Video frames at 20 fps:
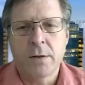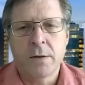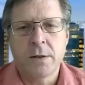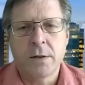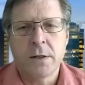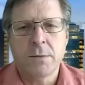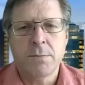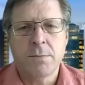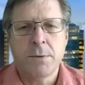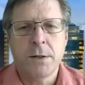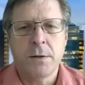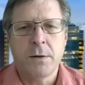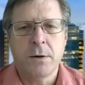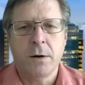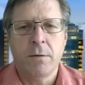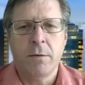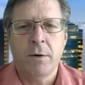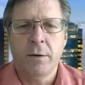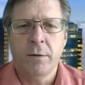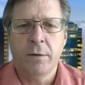she's been
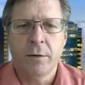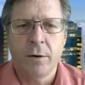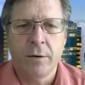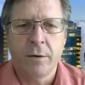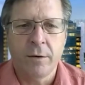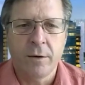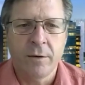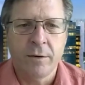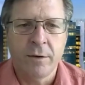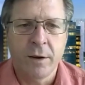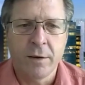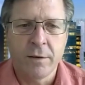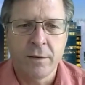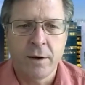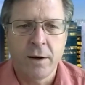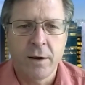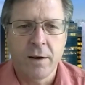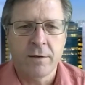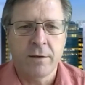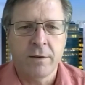doing research in cell
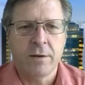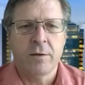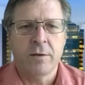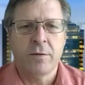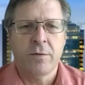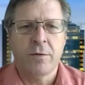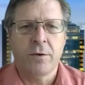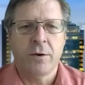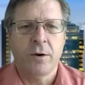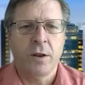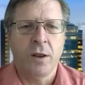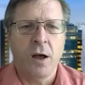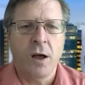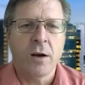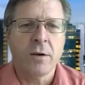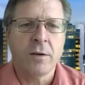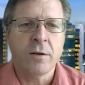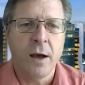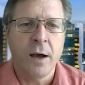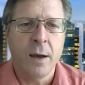senescence for a
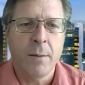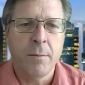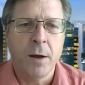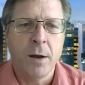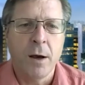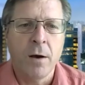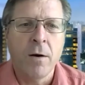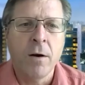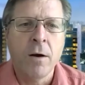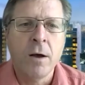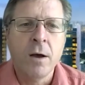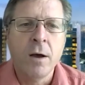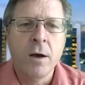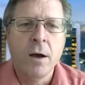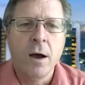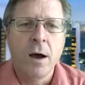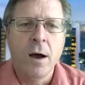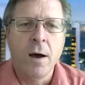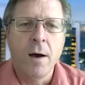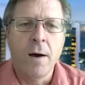long time now,
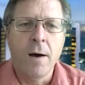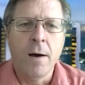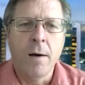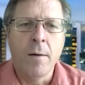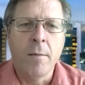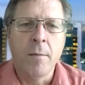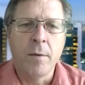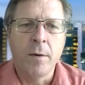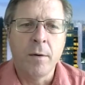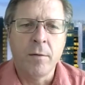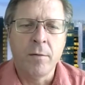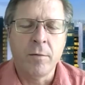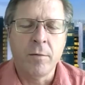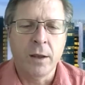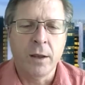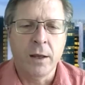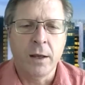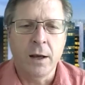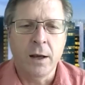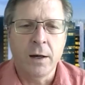um,
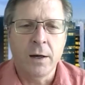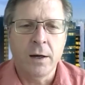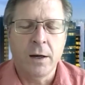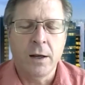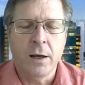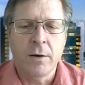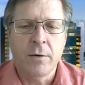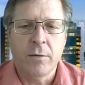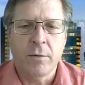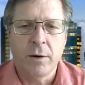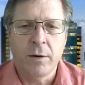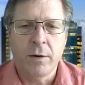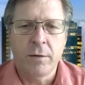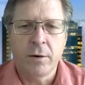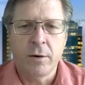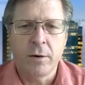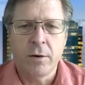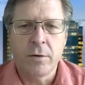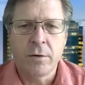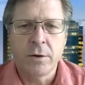really cutting edge
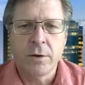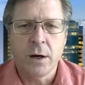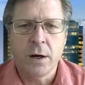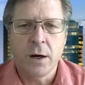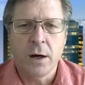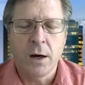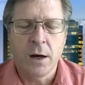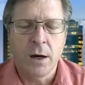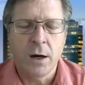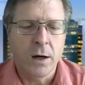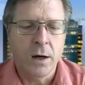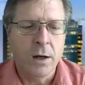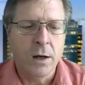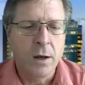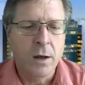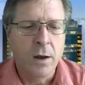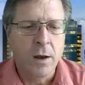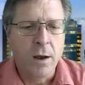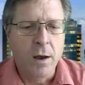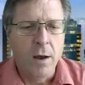research. Uh,
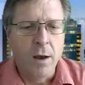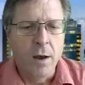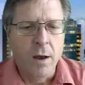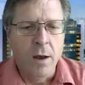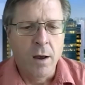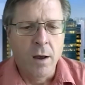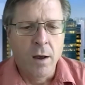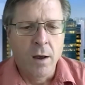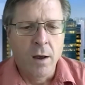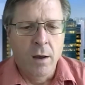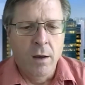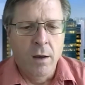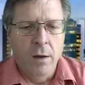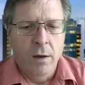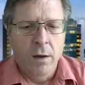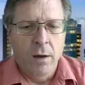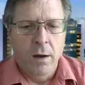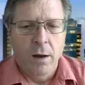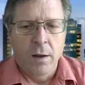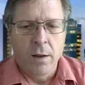
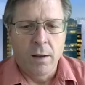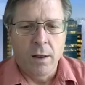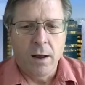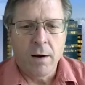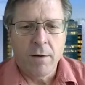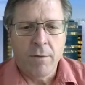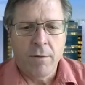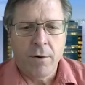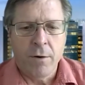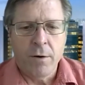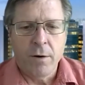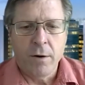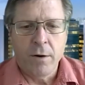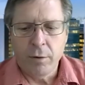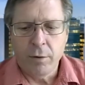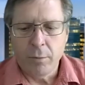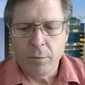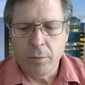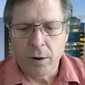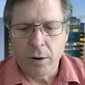a lot of her
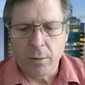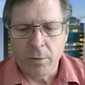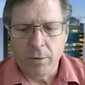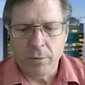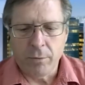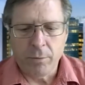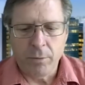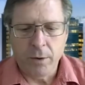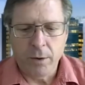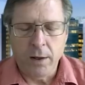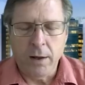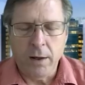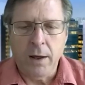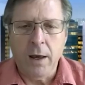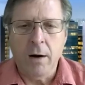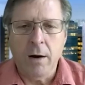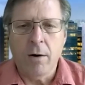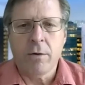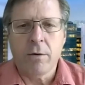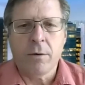initial work was really
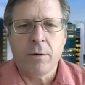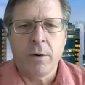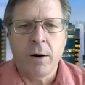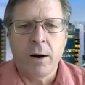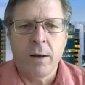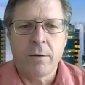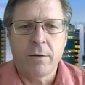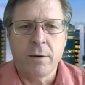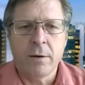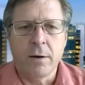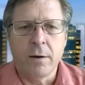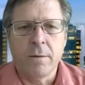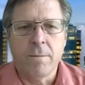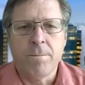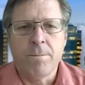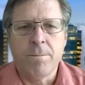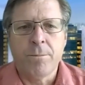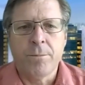characterizing